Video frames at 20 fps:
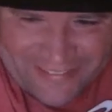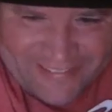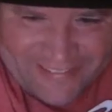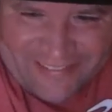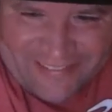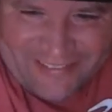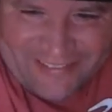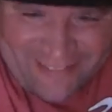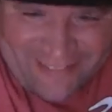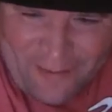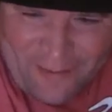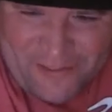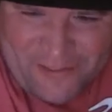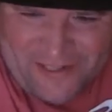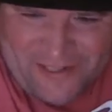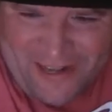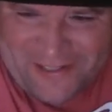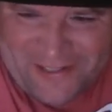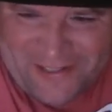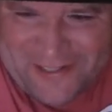that was
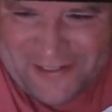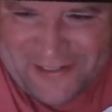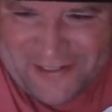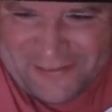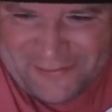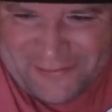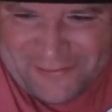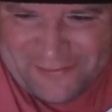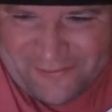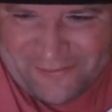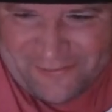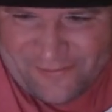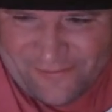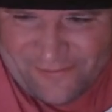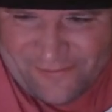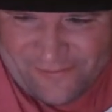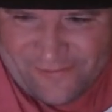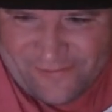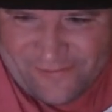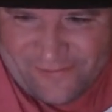nuts.
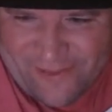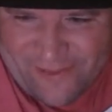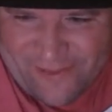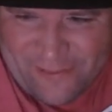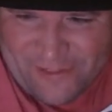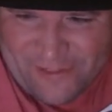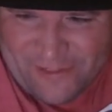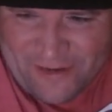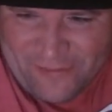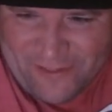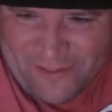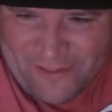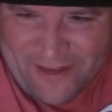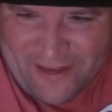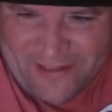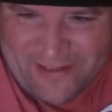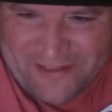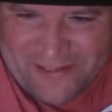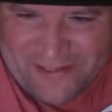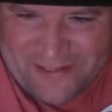That was definitely
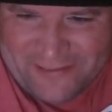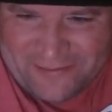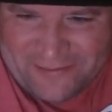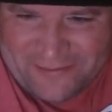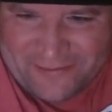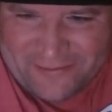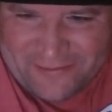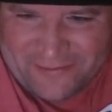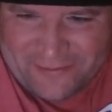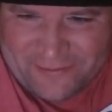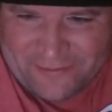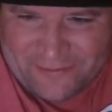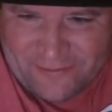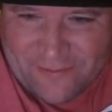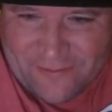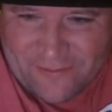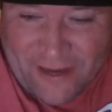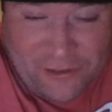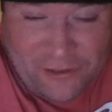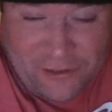nuts.
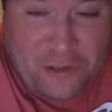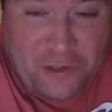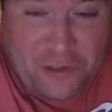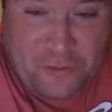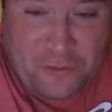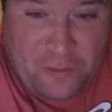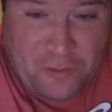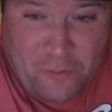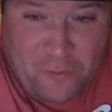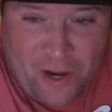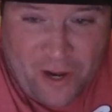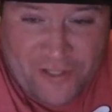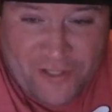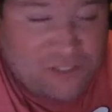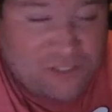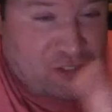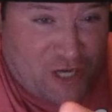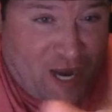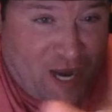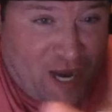I don't know who it was.
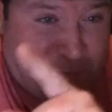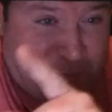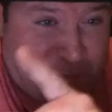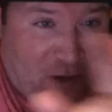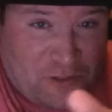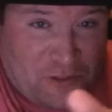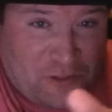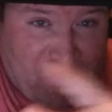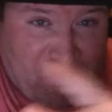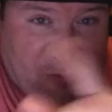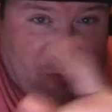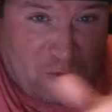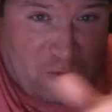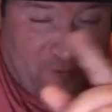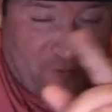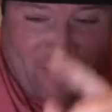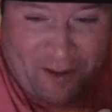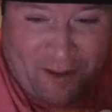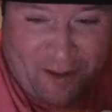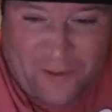Shame on you, whoever
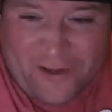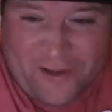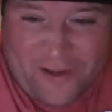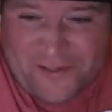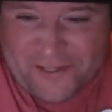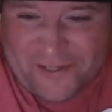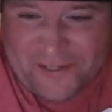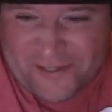that was.